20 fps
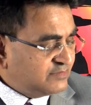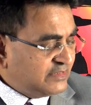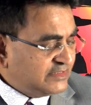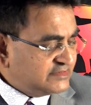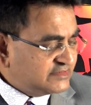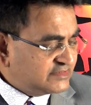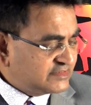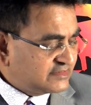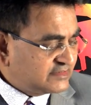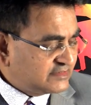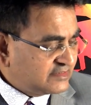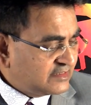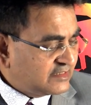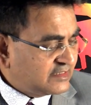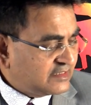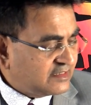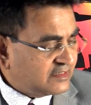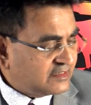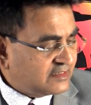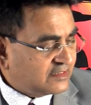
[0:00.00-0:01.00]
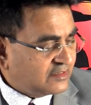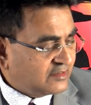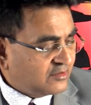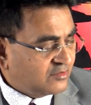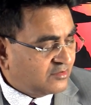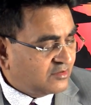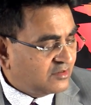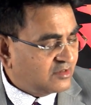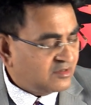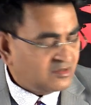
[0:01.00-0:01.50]
to mention
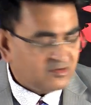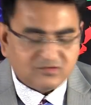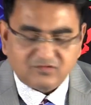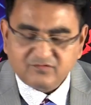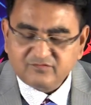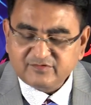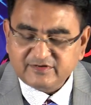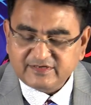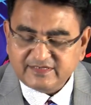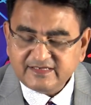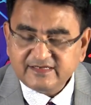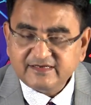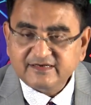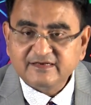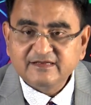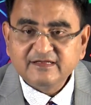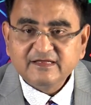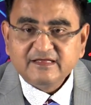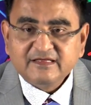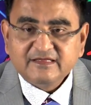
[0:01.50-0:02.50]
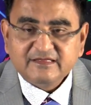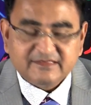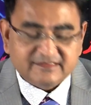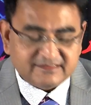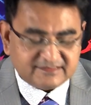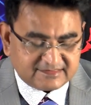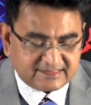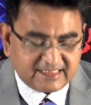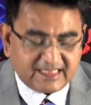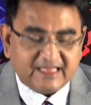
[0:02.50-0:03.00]
over here
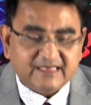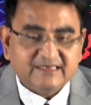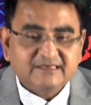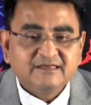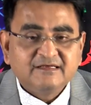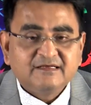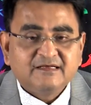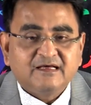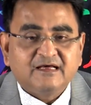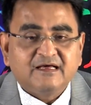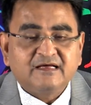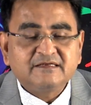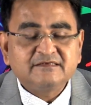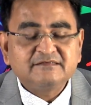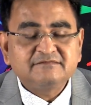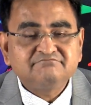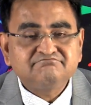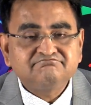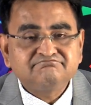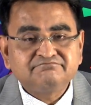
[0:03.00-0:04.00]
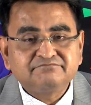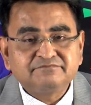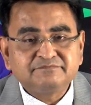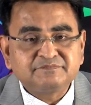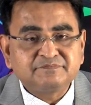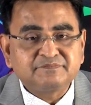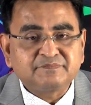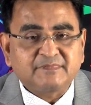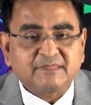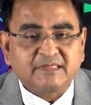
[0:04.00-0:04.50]
is that
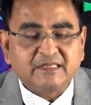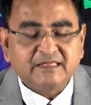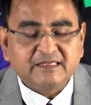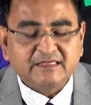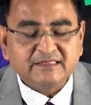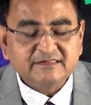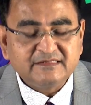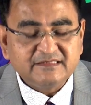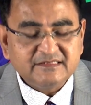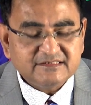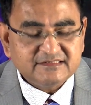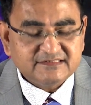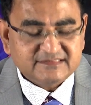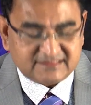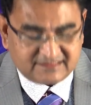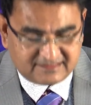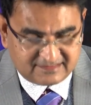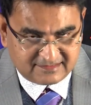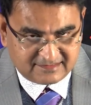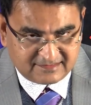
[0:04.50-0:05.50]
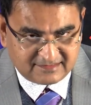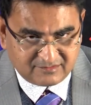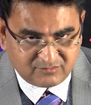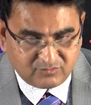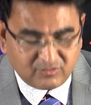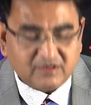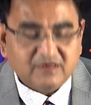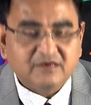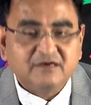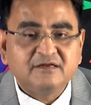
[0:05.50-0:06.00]
mm, in this
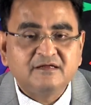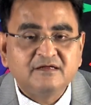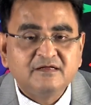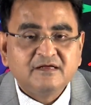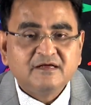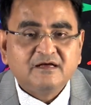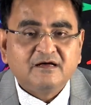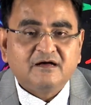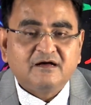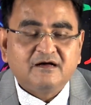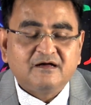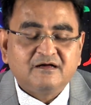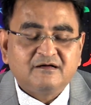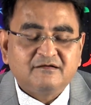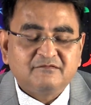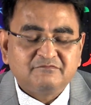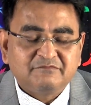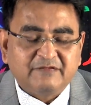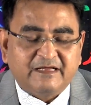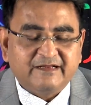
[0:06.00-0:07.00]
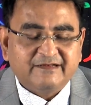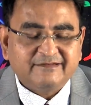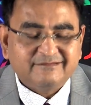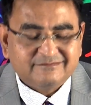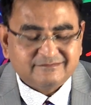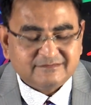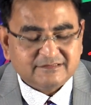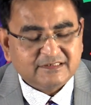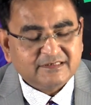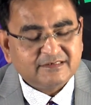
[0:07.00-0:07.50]
world uh,
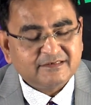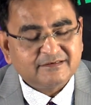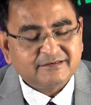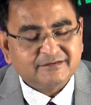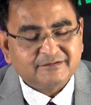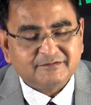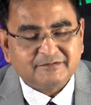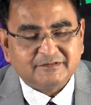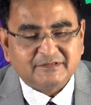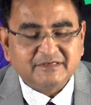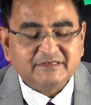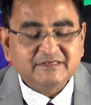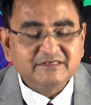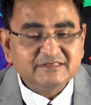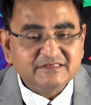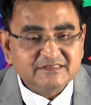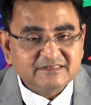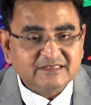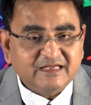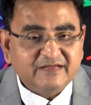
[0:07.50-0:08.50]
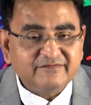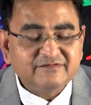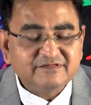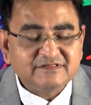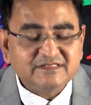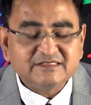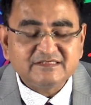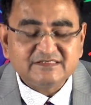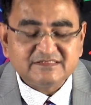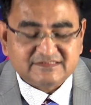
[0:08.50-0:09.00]
where uh, it is
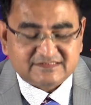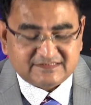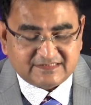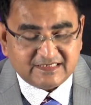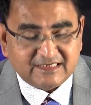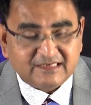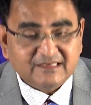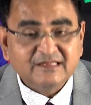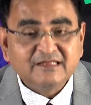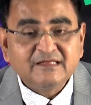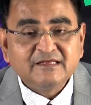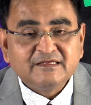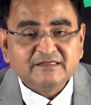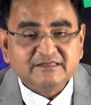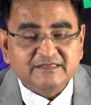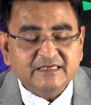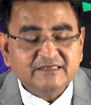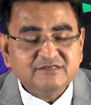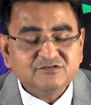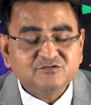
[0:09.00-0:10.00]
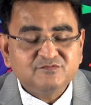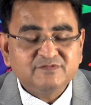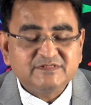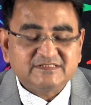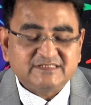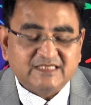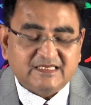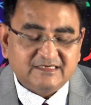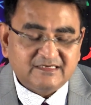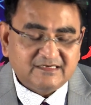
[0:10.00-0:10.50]
everything is still yet to be
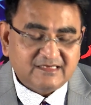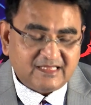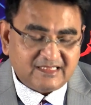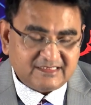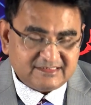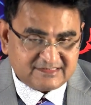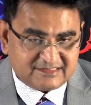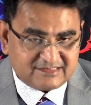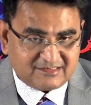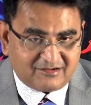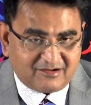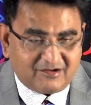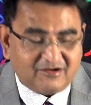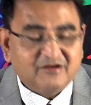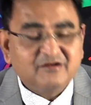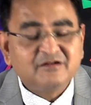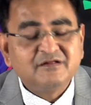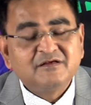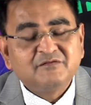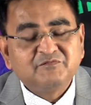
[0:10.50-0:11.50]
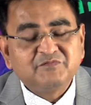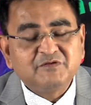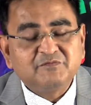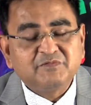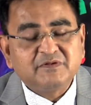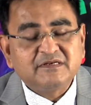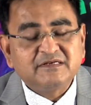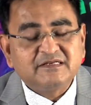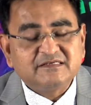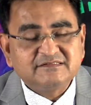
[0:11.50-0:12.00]
standardized or
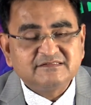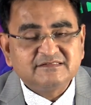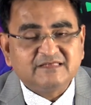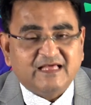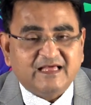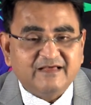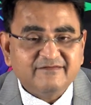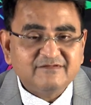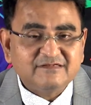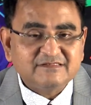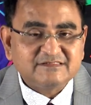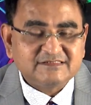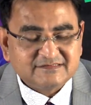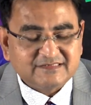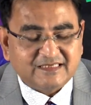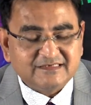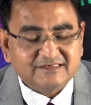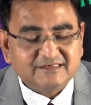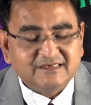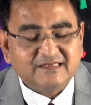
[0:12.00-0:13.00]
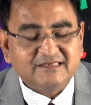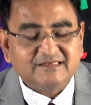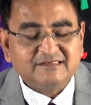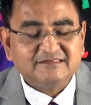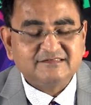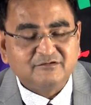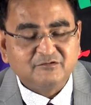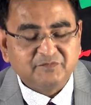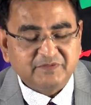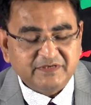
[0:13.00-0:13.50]
people does not have a
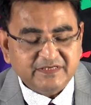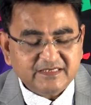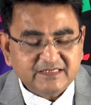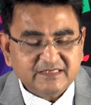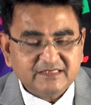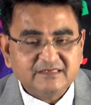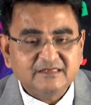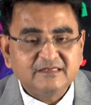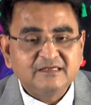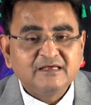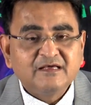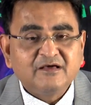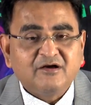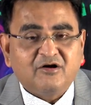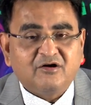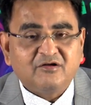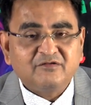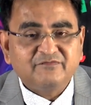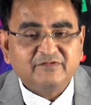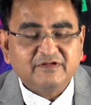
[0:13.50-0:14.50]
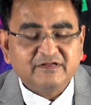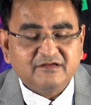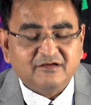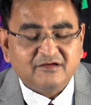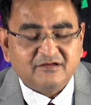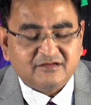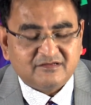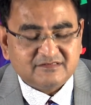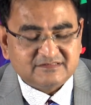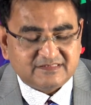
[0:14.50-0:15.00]
standardized opinion on
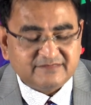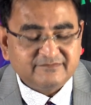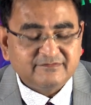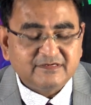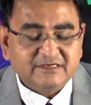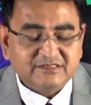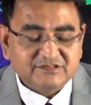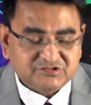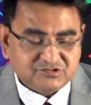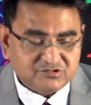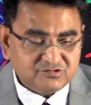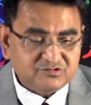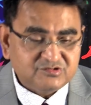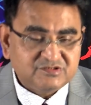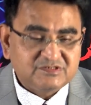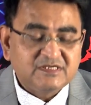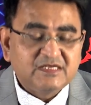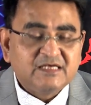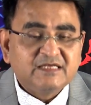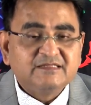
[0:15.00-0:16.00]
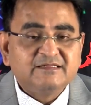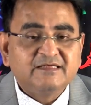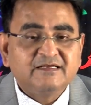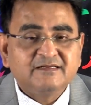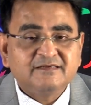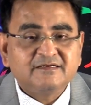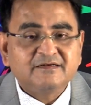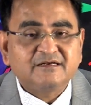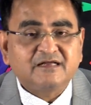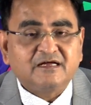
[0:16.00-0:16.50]
uh, several issues,
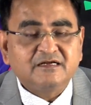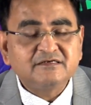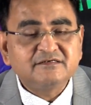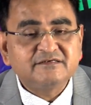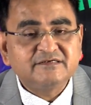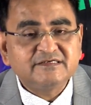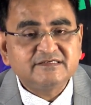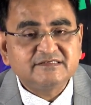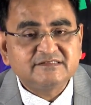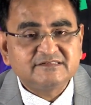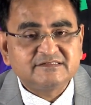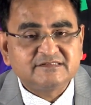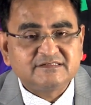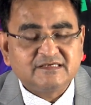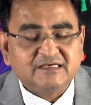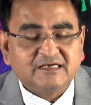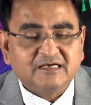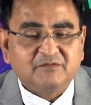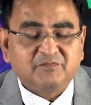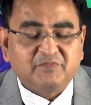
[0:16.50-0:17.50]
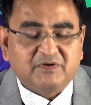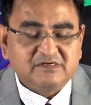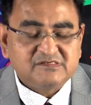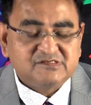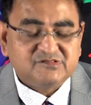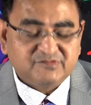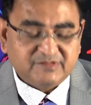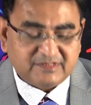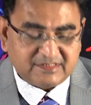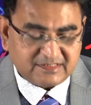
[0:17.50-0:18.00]
there are countries uh,
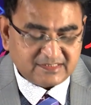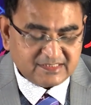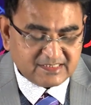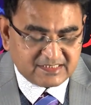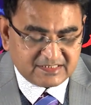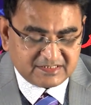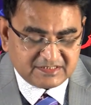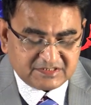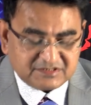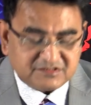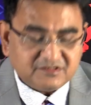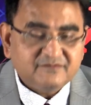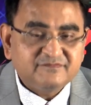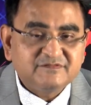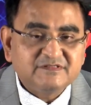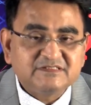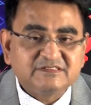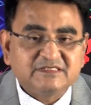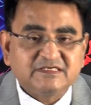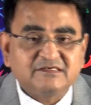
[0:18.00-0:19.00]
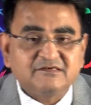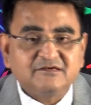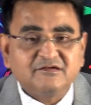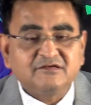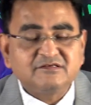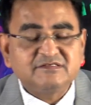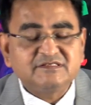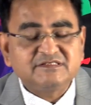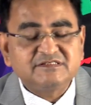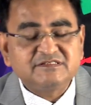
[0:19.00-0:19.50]
pursuing each of these
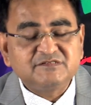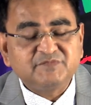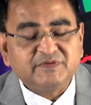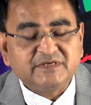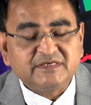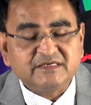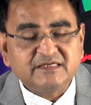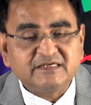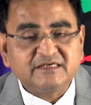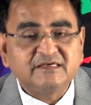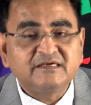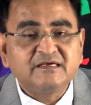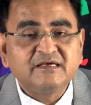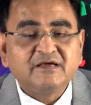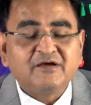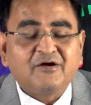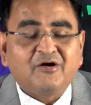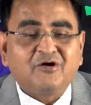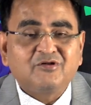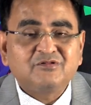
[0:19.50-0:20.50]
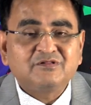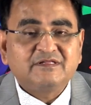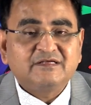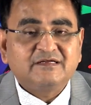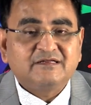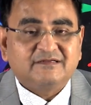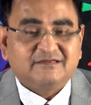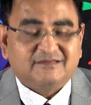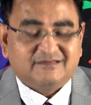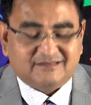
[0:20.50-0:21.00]
technologies depending on
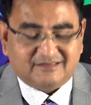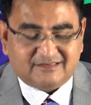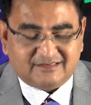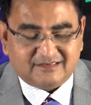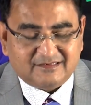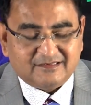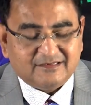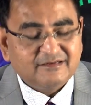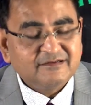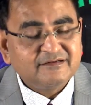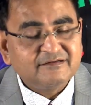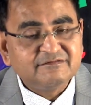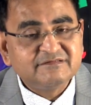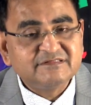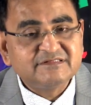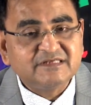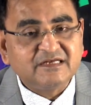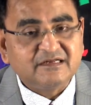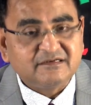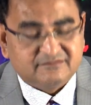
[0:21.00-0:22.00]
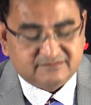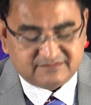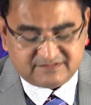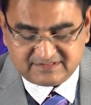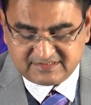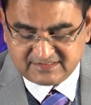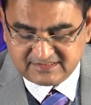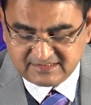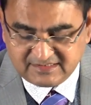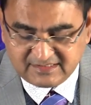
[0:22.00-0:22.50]
their uh, reserves.
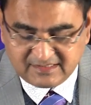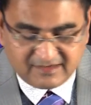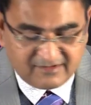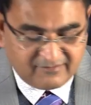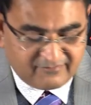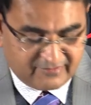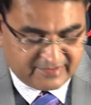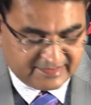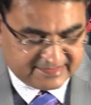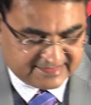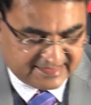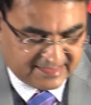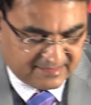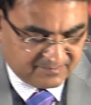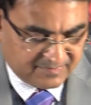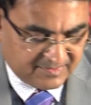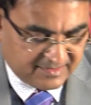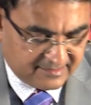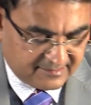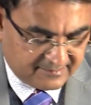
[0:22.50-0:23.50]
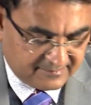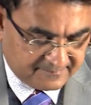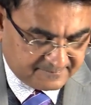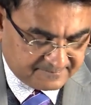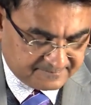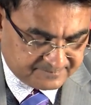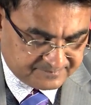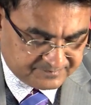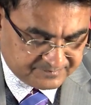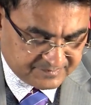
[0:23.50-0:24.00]
For example,
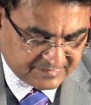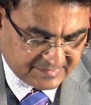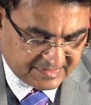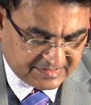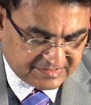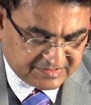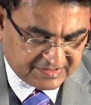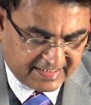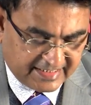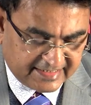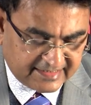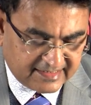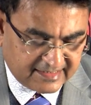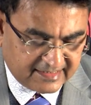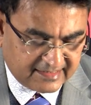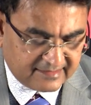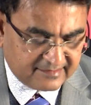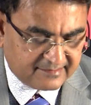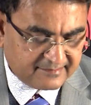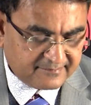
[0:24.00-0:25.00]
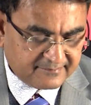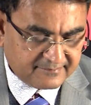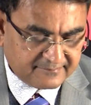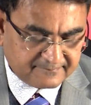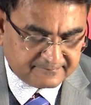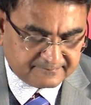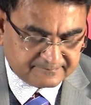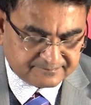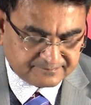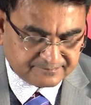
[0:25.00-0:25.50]
China,
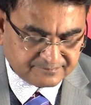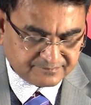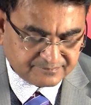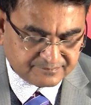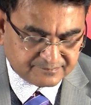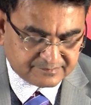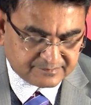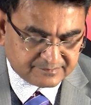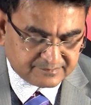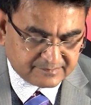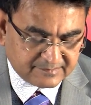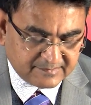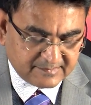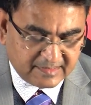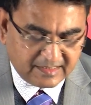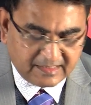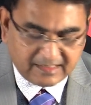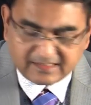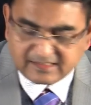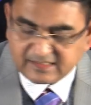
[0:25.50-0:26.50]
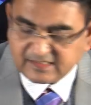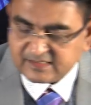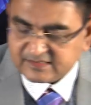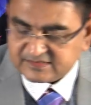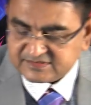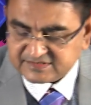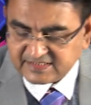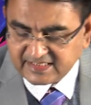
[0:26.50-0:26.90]
uh,